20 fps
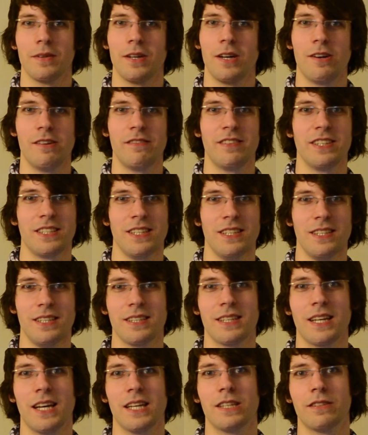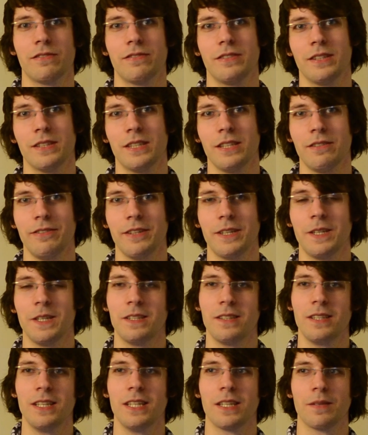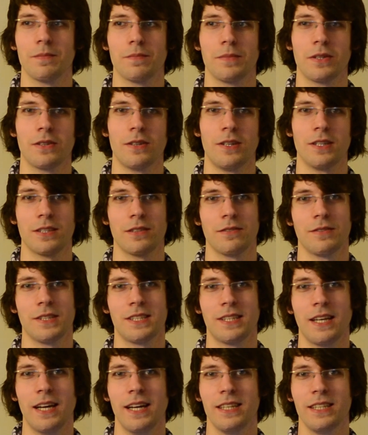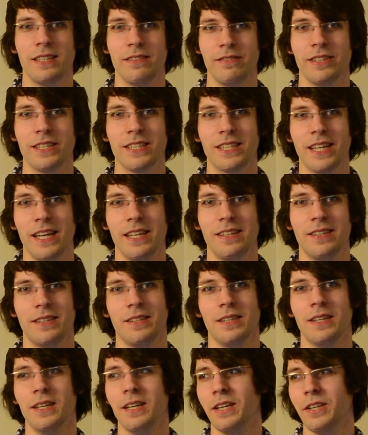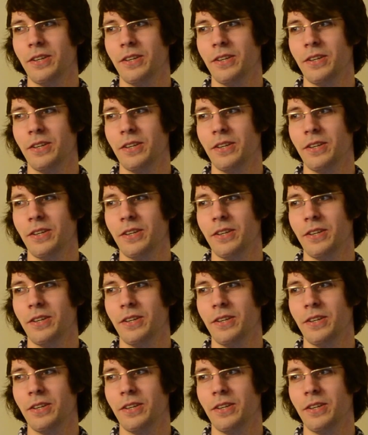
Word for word: However, this is kind of a difficult thing because with scientific data